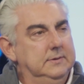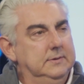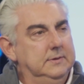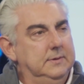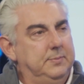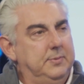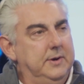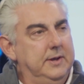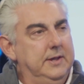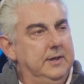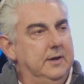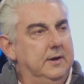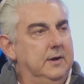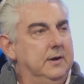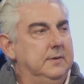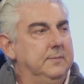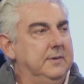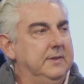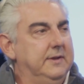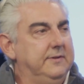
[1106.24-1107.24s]
they're pretty
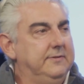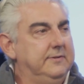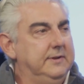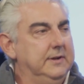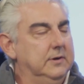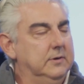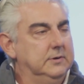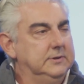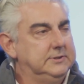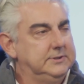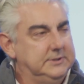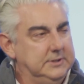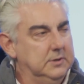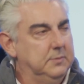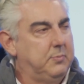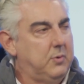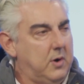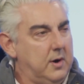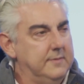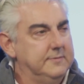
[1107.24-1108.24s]
young, but they still is
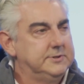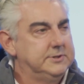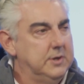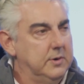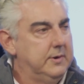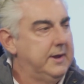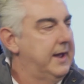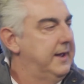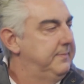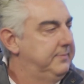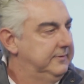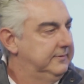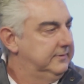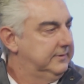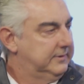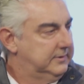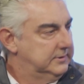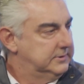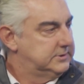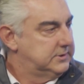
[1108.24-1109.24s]
still part of showcase,
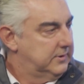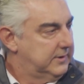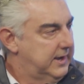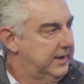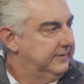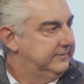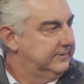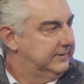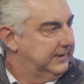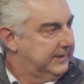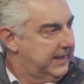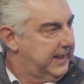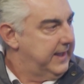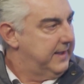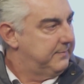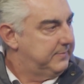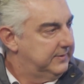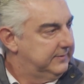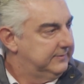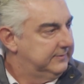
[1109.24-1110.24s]
showcasing the
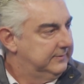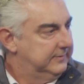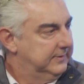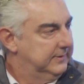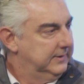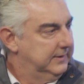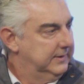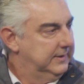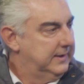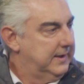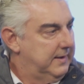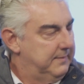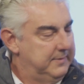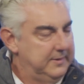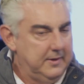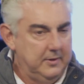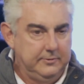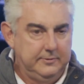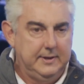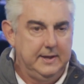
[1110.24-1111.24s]
campus. I
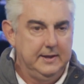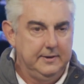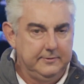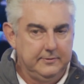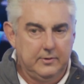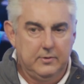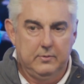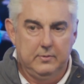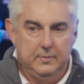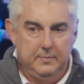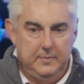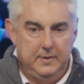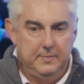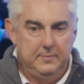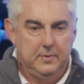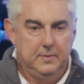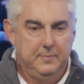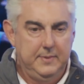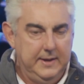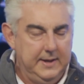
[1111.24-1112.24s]
mean, those kids are going to
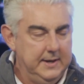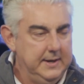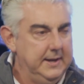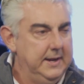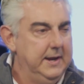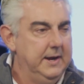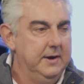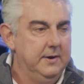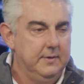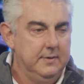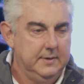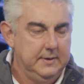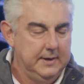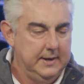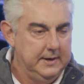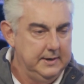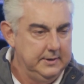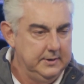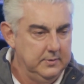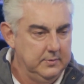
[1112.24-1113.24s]
remember being here and,
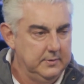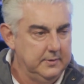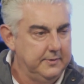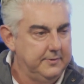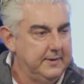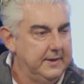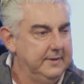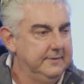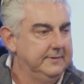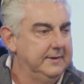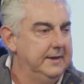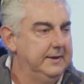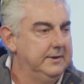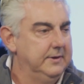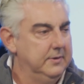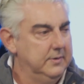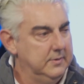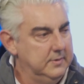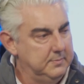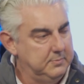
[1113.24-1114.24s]
and doing the things they
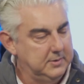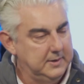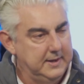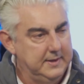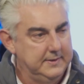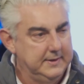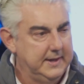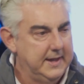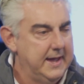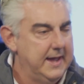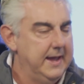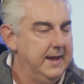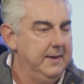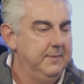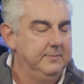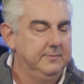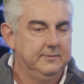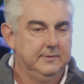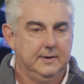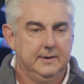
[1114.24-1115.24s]
do and playing the
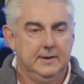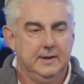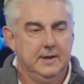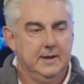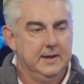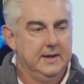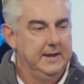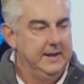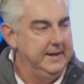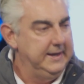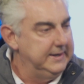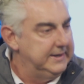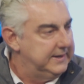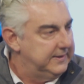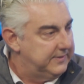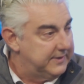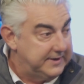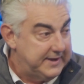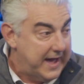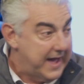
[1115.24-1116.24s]
games and eating
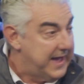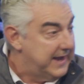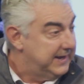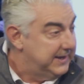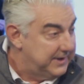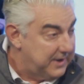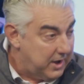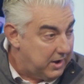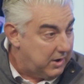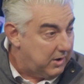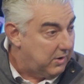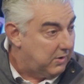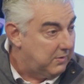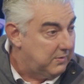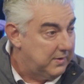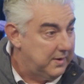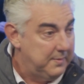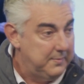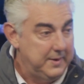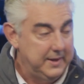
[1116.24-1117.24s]
in the dining
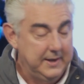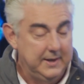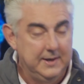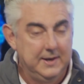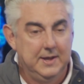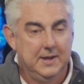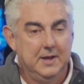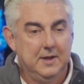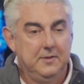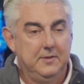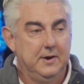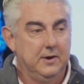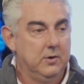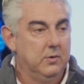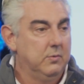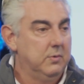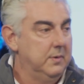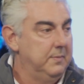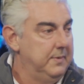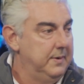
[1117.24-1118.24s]
hall. I mean, they're
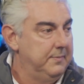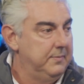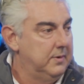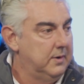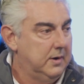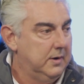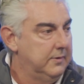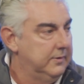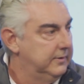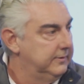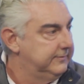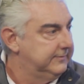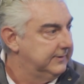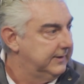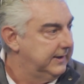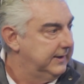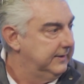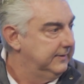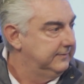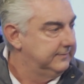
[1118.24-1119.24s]
going to remember all those
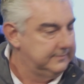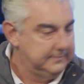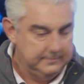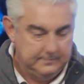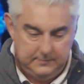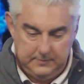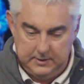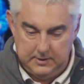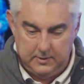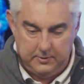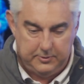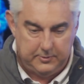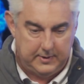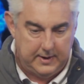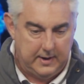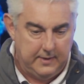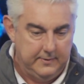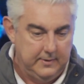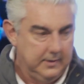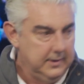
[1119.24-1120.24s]
things, you know,
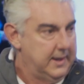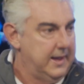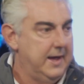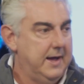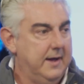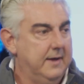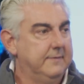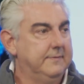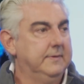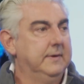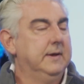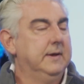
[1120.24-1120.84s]
throughout their life.